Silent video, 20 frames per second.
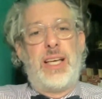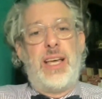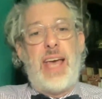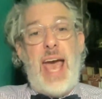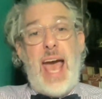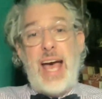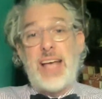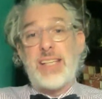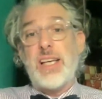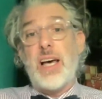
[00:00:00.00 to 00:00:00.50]

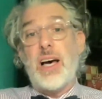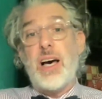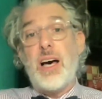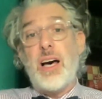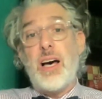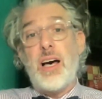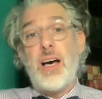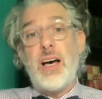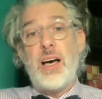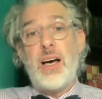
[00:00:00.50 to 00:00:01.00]
has
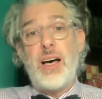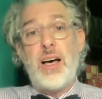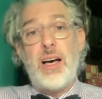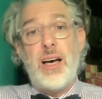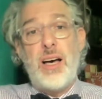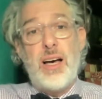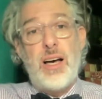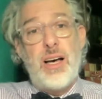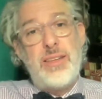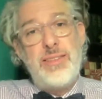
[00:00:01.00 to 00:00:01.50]

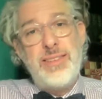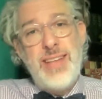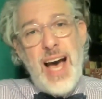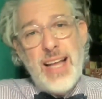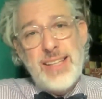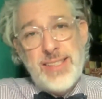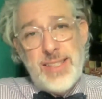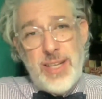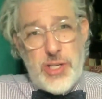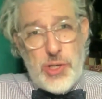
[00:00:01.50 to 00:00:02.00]
a
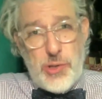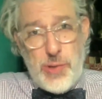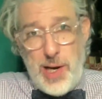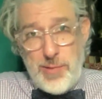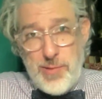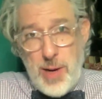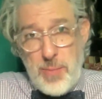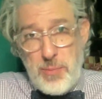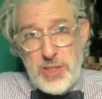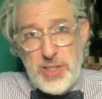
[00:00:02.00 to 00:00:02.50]
not such a
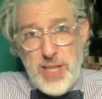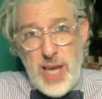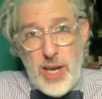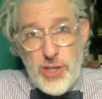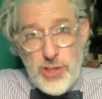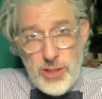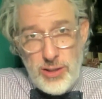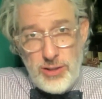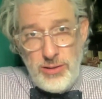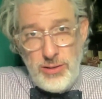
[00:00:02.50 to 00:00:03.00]
great
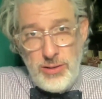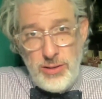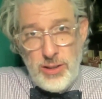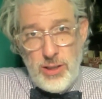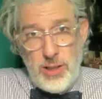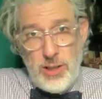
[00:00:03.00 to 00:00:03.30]
reputation,